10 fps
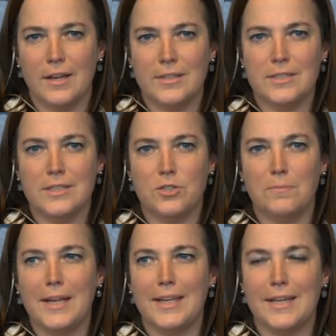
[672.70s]
decision
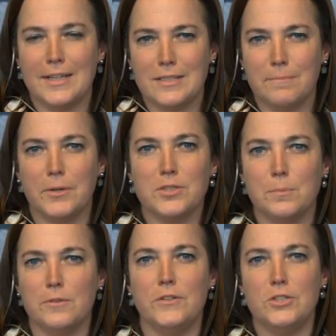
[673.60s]
making, and it's
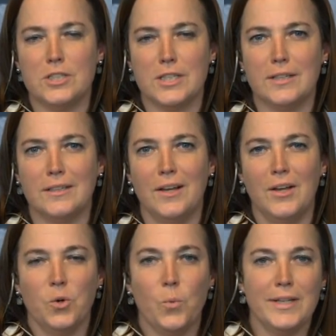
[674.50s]
impossible for you to tell
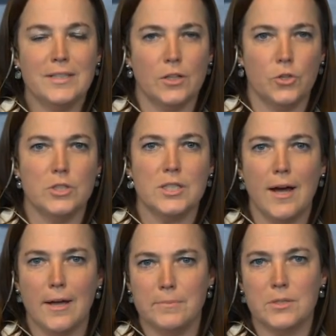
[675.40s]
when is a good
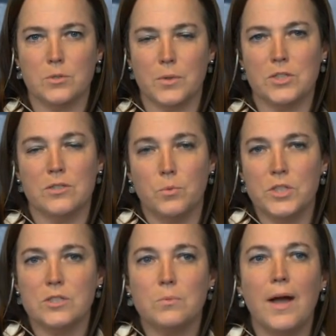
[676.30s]
time to switch. And
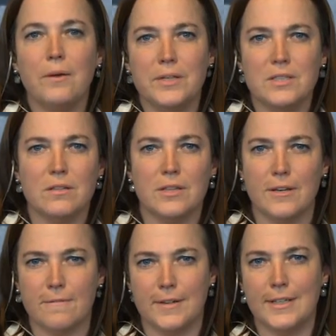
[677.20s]
which is why we do think
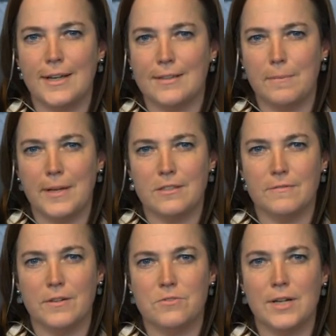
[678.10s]
a fund like the Banners
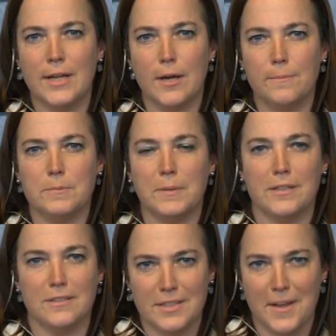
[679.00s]
Fund really helps,
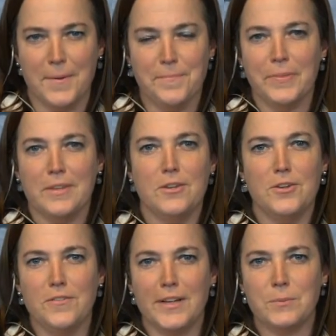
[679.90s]
because, you
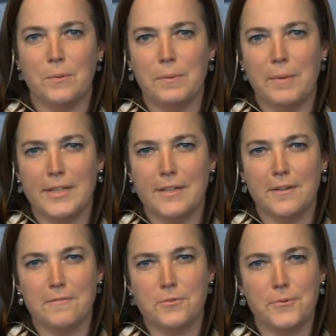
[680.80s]
know, that's what we pay
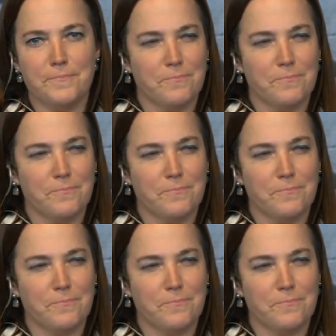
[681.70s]
Duncan for.